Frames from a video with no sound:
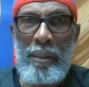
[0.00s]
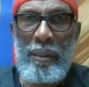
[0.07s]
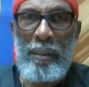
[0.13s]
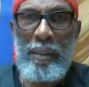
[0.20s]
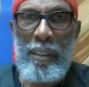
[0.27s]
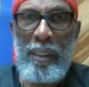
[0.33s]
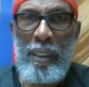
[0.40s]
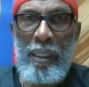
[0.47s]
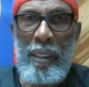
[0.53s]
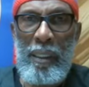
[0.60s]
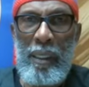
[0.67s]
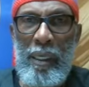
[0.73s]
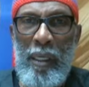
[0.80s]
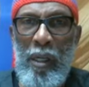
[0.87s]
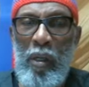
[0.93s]
See,
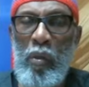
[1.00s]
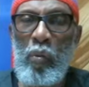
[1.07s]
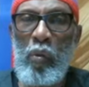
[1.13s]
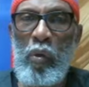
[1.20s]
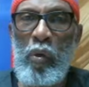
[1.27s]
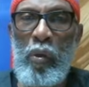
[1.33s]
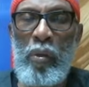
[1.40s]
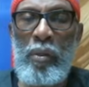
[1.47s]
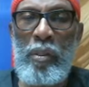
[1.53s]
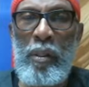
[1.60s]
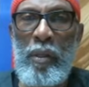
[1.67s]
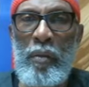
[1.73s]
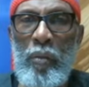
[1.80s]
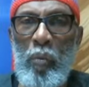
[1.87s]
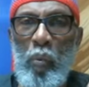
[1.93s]
in other words,
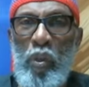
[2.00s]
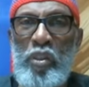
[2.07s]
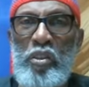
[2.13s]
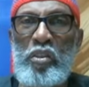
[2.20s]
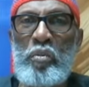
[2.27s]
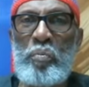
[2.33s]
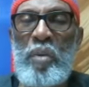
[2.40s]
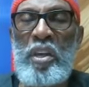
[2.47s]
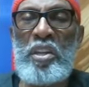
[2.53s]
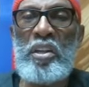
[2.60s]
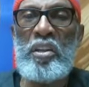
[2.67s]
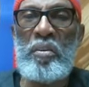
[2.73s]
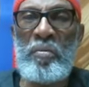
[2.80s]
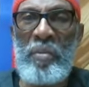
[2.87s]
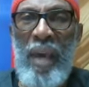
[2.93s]
when the
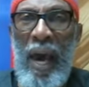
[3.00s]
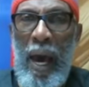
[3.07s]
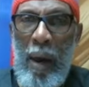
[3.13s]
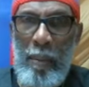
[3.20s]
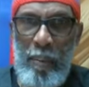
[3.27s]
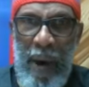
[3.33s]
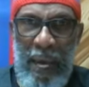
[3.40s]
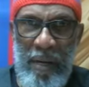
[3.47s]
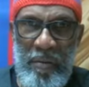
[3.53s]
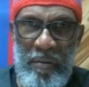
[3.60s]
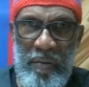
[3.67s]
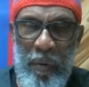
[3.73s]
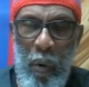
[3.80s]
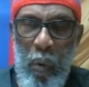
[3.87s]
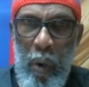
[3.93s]
dominion of Yah, Micah
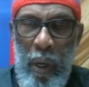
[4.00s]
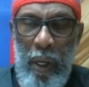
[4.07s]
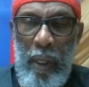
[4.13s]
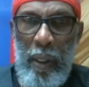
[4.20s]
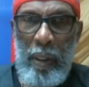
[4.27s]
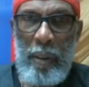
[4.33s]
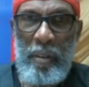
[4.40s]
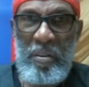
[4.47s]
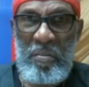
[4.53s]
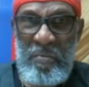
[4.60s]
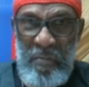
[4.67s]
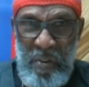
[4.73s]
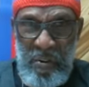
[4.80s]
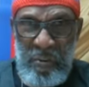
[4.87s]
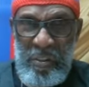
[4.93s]
4, the
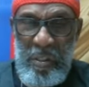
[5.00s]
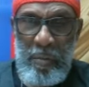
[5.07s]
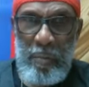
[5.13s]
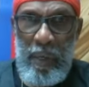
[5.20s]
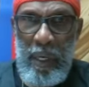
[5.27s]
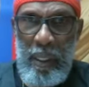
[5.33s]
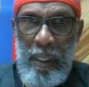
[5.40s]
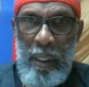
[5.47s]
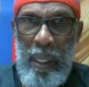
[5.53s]
first dominion